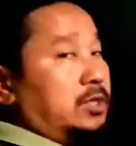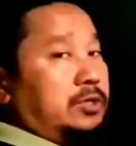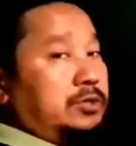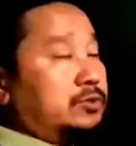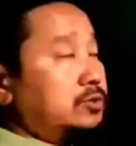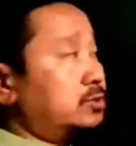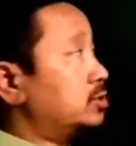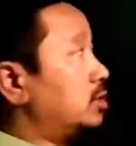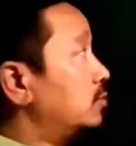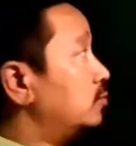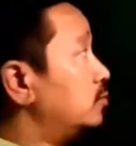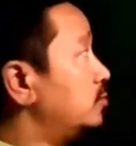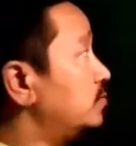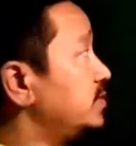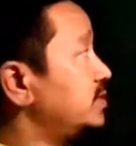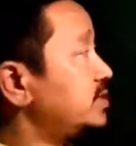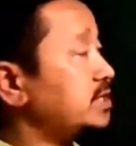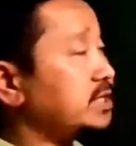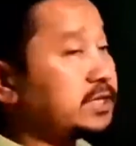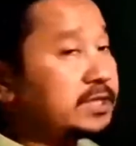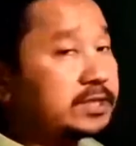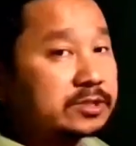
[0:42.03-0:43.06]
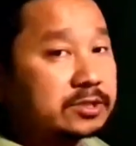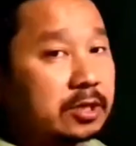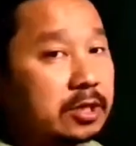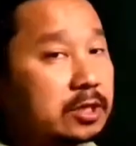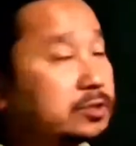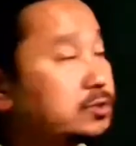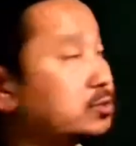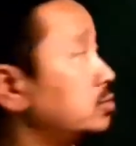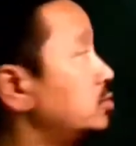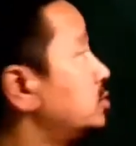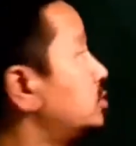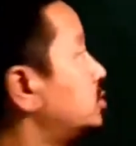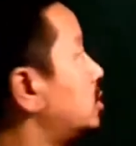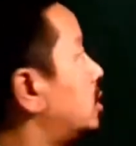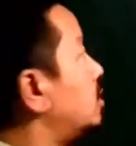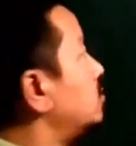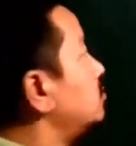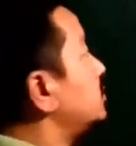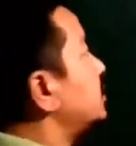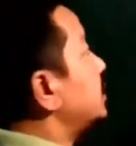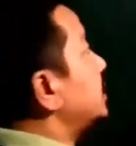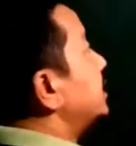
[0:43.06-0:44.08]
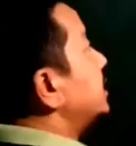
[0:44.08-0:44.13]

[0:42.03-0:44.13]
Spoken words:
So WBC is also termed